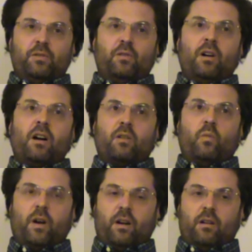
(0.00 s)
you are
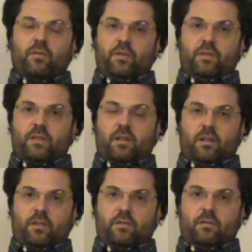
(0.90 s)
aware of your
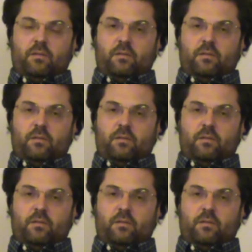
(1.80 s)
disconnection,